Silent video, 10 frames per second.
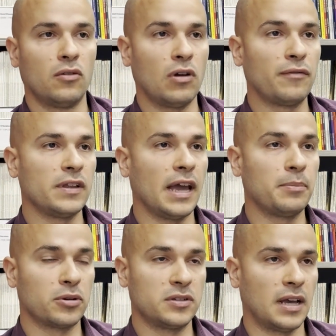roughly
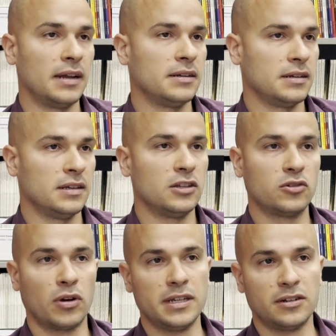8% in the
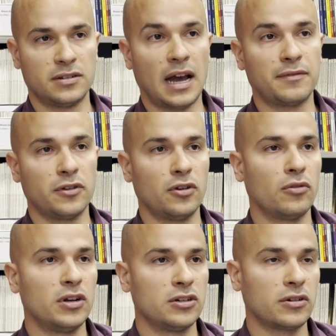20 years after their
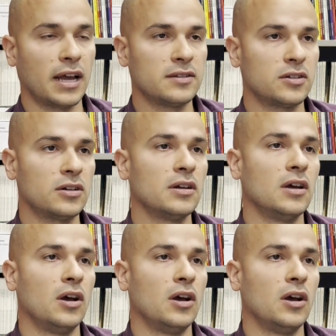original cancer,